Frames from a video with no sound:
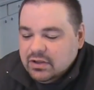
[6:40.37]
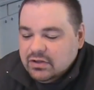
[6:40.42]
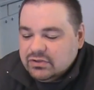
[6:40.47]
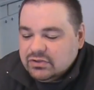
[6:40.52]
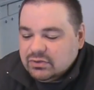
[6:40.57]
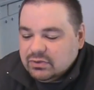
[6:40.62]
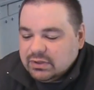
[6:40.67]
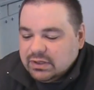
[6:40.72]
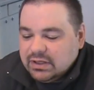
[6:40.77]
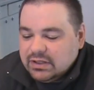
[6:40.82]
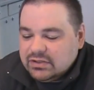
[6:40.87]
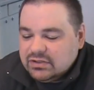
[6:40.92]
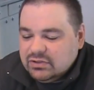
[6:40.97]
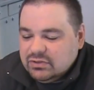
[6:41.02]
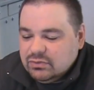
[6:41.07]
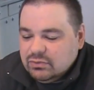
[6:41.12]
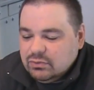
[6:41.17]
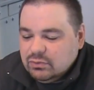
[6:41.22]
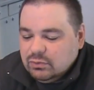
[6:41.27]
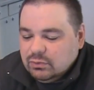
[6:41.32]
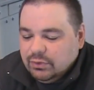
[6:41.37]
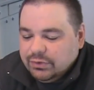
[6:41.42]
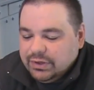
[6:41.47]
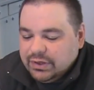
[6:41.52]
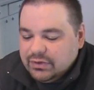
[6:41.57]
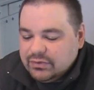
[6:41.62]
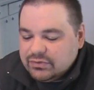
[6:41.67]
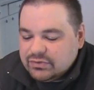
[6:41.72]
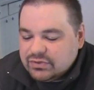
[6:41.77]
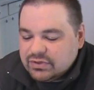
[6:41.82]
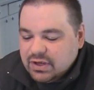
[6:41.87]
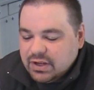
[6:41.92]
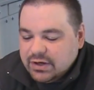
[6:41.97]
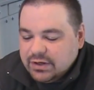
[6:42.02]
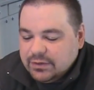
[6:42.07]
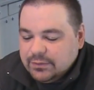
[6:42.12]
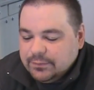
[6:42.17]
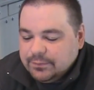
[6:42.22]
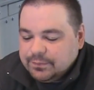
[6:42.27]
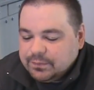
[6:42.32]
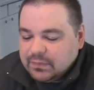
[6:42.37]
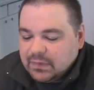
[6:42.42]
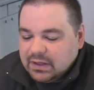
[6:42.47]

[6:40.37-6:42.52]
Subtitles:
So it gets 2 cooldowns on it,